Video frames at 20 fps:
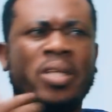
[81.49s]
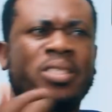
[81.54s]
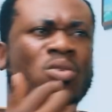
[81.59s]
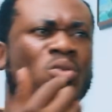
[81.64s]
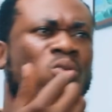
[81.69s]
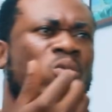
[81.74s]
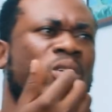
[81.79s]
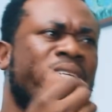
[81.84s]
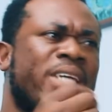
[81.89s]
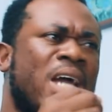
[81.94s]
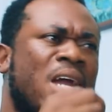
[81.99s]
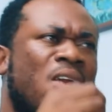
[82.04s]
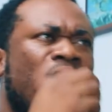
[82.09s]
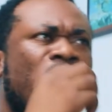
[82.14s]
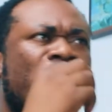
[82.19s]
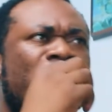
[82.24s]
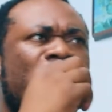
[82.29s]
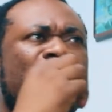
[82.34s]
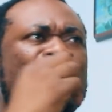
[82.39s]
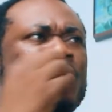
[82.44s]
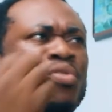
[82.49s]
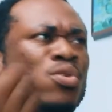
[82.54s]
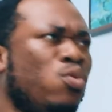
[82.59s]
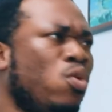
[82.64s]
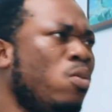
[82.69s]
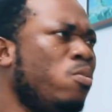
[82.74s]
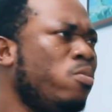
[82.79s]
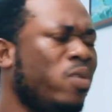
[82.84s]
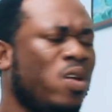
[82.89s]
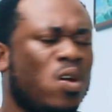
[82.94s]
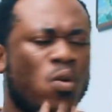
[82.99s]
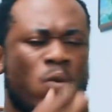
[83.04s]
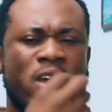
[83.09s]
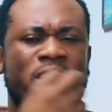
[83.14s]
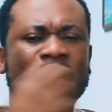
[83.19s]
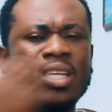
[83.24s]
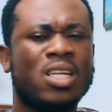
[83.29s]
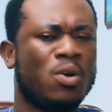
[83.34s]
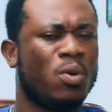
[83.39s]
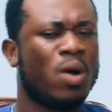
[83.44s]
so who Diana and you no way
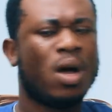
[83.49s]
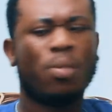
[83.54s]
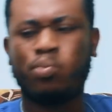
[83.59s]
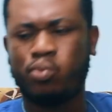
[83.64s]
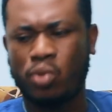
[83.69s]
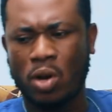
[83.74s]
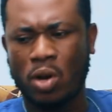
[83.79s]
you know what